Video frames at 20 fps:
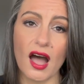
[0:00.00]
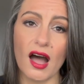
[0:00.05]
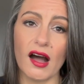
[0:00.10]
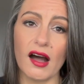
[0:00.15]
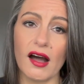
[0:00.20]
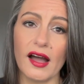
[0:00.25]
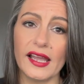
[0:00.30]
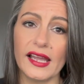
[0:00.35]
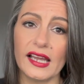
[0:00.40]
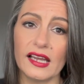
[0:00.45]

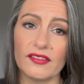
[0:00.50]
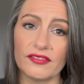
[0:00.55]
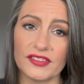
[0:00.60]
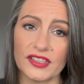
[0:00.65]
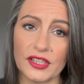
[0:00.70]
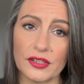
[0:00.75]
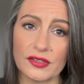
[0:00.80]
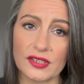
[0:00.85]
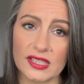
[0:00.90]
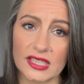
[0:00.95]
I have
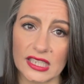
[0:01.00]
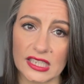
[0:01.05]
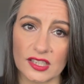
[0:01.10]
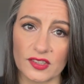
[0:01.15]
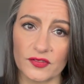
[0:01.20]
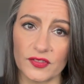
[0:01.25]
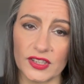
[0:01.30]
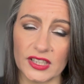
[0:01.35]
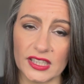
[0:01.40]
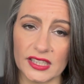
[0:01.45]
used this
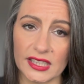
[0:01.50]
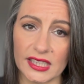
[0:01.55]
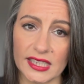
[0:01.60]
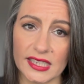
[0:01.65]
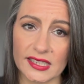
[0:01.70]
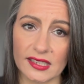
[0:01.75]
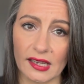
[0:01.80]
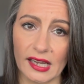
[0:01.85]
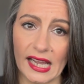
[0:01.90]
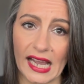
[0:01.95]
for
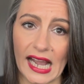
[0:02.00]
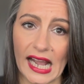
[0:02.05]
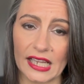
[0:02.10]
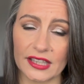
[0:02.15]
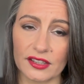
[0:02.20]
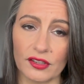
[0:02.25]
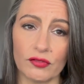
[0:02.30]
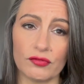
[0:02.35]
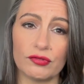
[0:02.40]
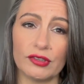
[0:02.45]
years. I
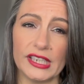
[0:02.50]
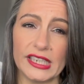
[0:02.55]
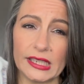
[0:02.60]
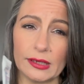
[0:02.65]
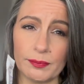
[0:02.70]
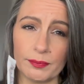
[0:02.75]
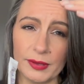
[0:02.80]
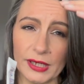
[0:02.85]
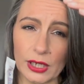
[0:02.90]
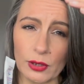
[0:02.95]
had the really
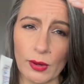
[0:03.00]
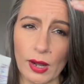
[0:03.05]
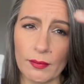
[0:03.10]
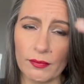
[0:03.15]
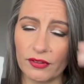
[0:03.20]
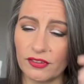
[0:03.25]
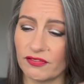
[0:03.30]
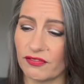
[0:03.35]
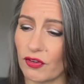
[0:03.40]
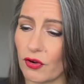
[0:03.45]
big one
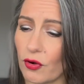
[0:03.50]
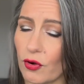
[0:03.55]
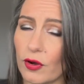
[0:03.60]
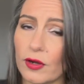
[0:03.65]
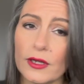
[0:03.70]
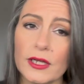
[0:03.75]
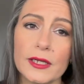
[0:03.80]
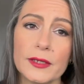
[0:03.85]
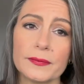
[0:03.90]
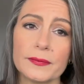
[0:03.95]

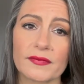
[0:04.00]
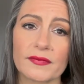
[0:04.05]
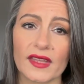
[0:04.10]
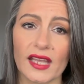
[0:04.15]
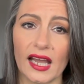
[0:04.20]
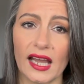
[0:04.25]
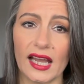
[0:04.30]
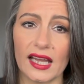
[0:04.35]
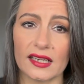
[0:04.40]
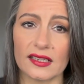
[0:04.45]
before,
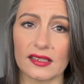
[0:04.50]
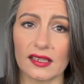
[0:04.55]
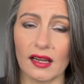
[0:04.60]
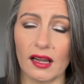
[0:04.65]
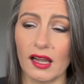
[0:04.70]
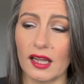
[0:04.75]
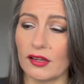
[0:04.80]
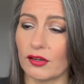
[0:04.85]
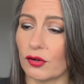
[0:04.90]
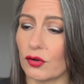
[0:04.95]
and
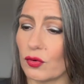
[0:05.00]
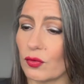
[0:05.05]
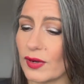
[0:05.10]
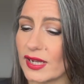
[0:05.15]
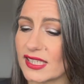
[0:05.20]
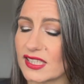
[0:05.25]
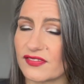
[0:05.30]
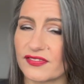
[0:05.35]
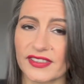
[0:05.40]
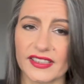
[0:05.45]
I
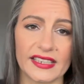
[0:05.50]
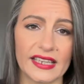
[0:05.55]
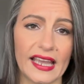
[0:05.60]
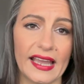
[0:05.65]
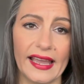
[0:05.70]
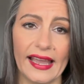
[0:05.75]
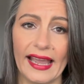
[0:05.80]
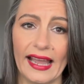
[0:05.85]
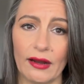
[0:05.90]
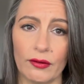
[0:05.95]
always
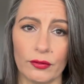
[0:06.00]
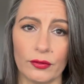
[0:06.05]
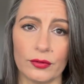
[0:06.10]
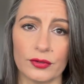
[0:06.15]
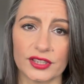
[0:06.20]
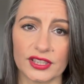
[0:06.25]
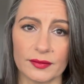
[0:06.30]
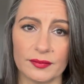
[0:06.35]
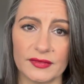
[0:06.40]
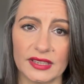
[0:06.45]
forget how
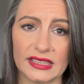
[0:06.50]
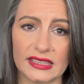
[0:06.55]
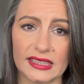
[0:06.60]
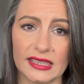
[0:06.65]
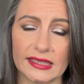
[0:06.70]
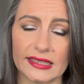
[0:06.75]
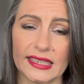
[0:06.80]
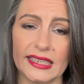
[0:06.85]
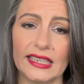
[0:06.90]
awesome this is.